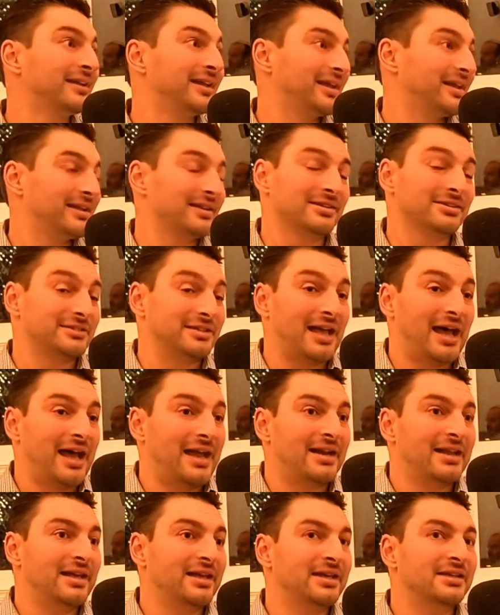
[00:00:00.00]
Yeah.
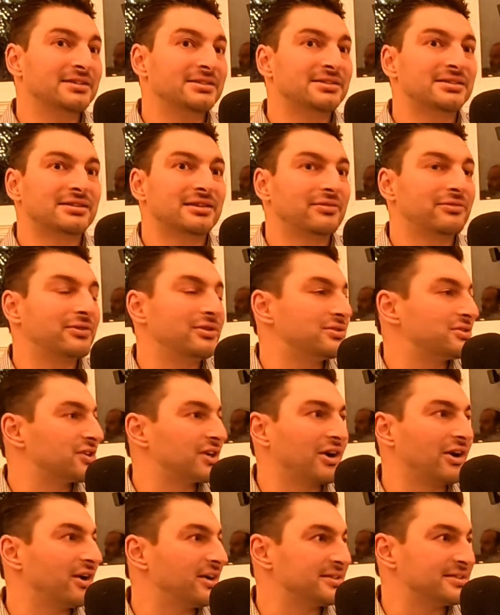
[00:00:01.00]
That is the future
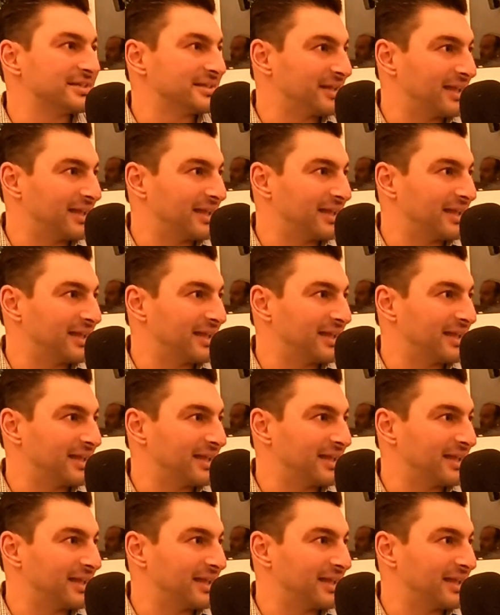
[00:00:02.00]
currency.